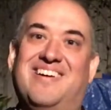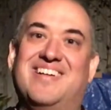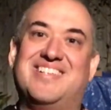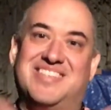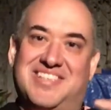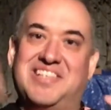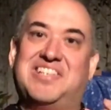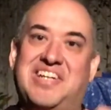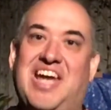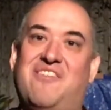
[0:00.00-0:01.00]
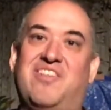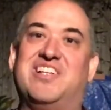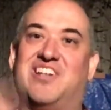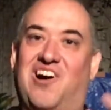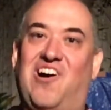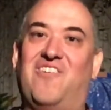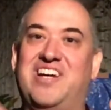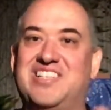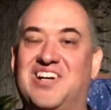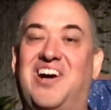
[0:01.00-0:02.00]
Just enable it to
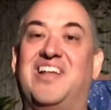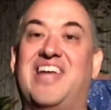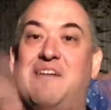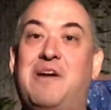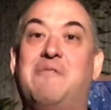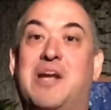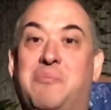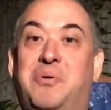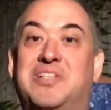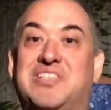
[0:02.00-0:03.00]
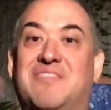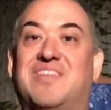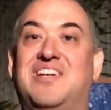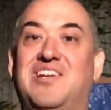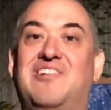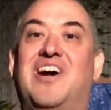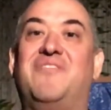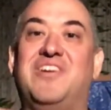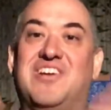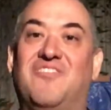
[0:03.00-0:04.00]
always on. That way when I put something new
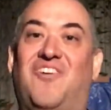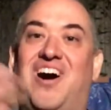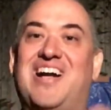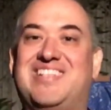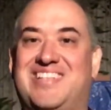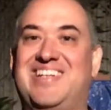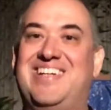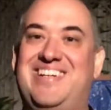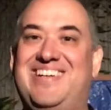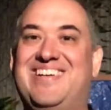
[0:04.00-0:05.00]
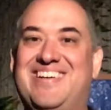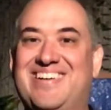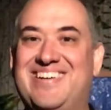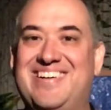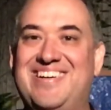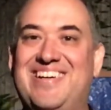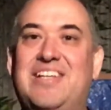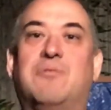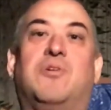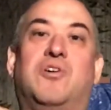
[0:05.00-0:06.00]
up, you can watch it.
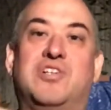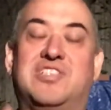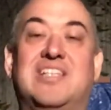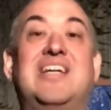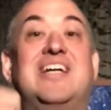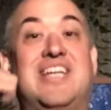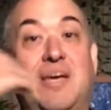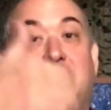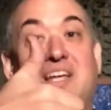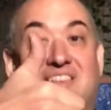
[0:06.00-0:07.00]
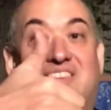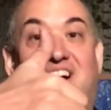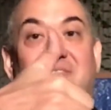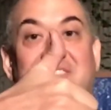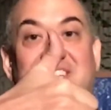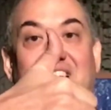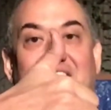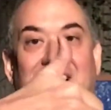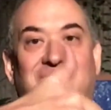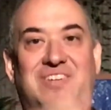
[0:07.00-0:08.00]
And of course, give me a thumbs
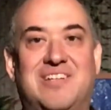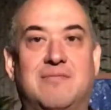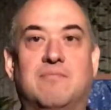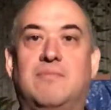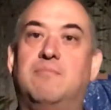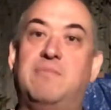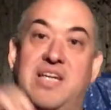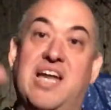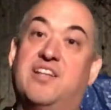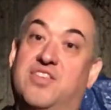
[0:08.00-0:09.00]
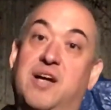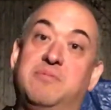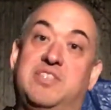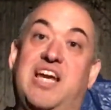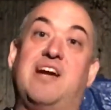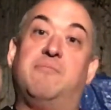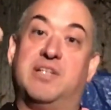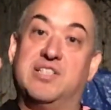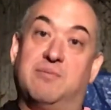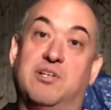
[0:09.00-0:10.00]
up, but not a thumbs down,
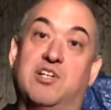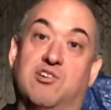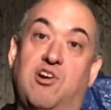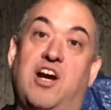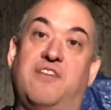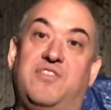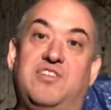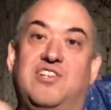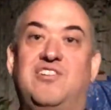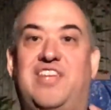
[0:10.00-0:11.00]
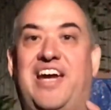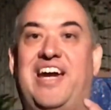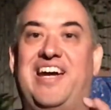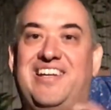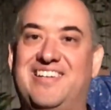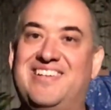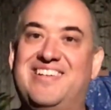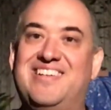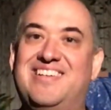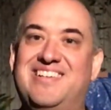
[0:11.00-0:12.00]
because I'm gonna cry if you do that.
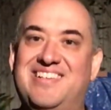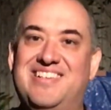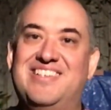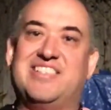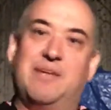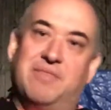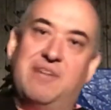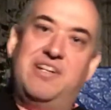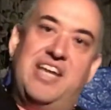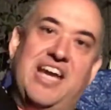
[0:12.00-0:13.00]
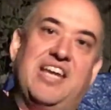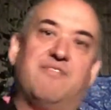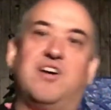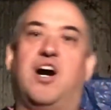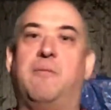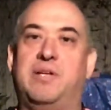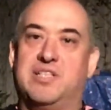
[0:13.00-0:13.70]
Same thing with negative comments.